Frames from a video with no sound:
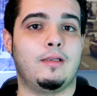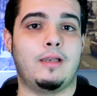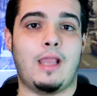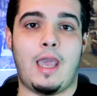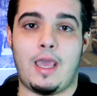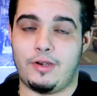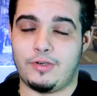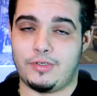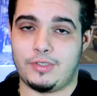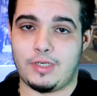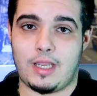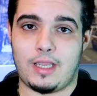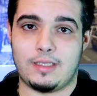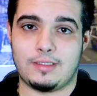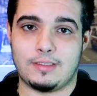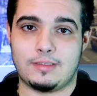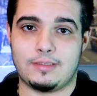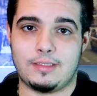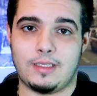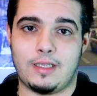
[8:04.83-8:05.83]
energize
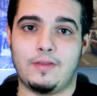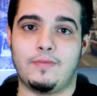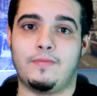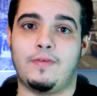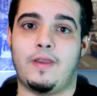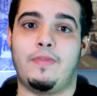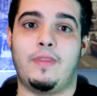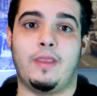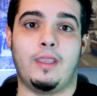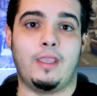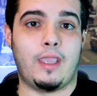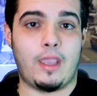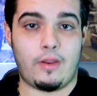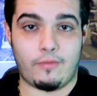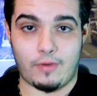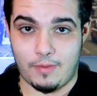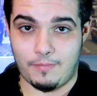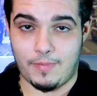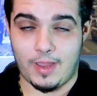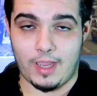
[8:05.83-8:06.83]
itself, and then get
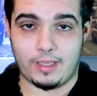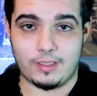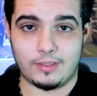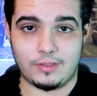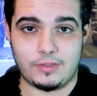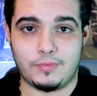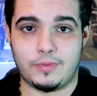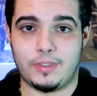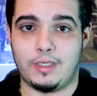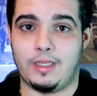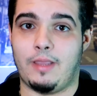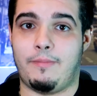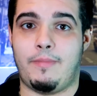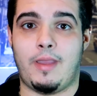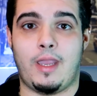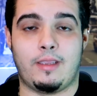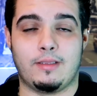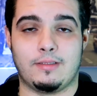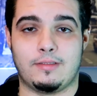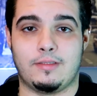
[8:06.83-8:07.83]
right back into it and get
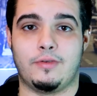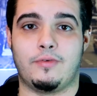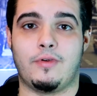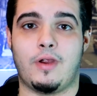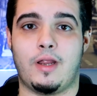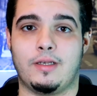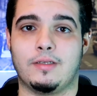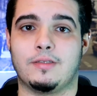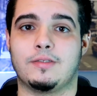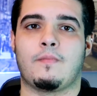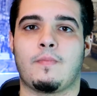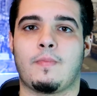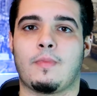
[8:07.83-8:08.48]
back into the grind.